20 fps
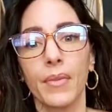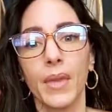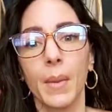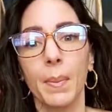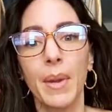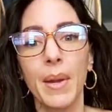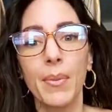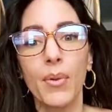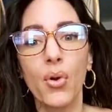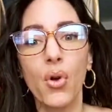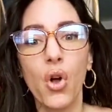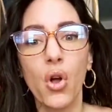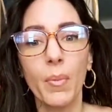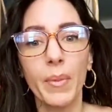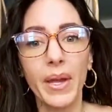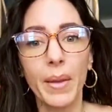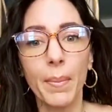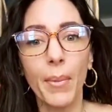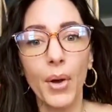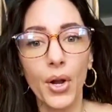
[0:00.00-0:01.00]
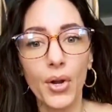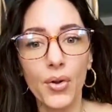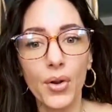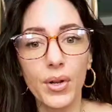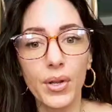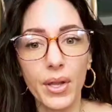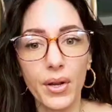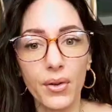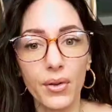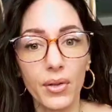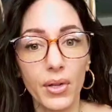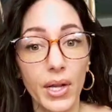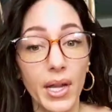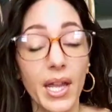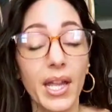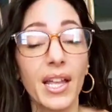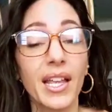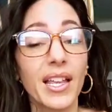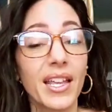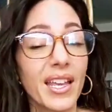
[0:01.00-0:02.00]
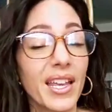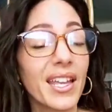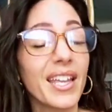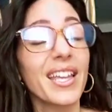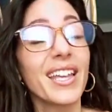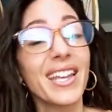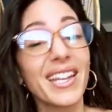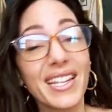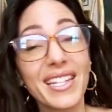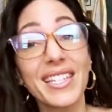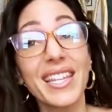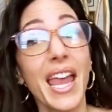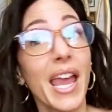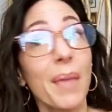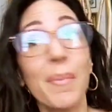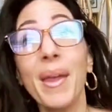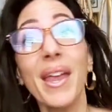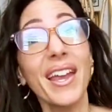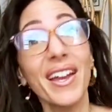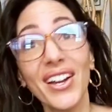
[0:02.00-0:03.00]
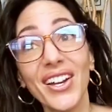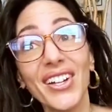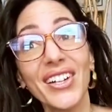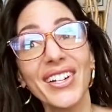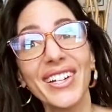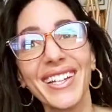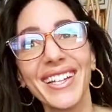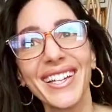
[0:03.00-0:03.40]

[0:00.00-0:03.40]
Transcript: People call me a murderer, literally. Same here.